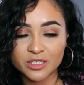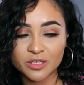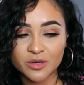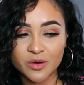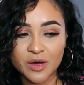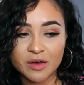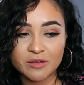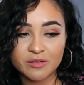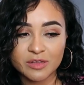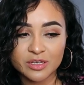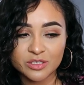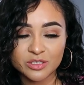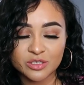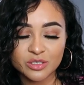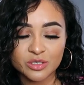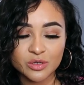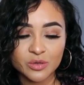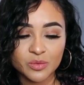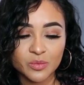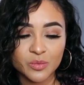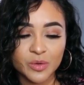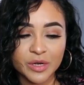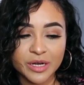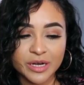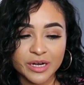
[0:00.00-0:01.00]
So I'll let you
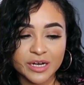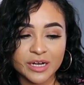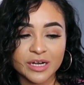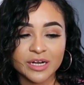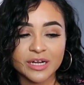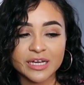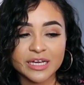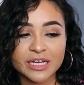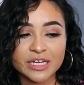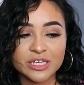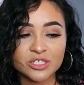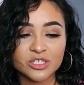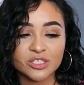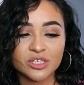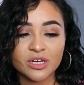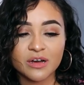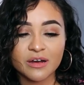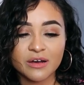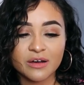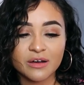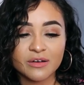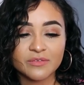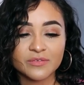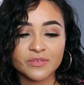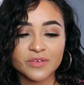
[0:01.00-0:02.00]
know where each
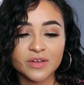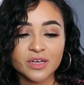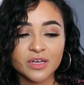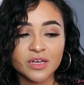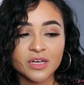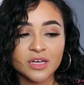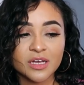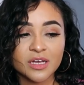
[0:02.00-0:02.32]
of